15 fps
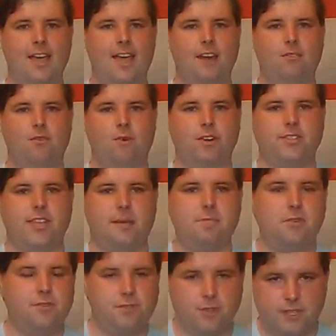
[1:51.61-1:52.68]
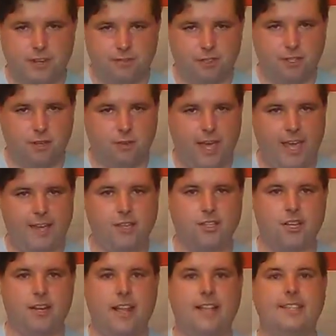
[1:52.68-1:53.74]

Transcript: And of course they moved to a different location.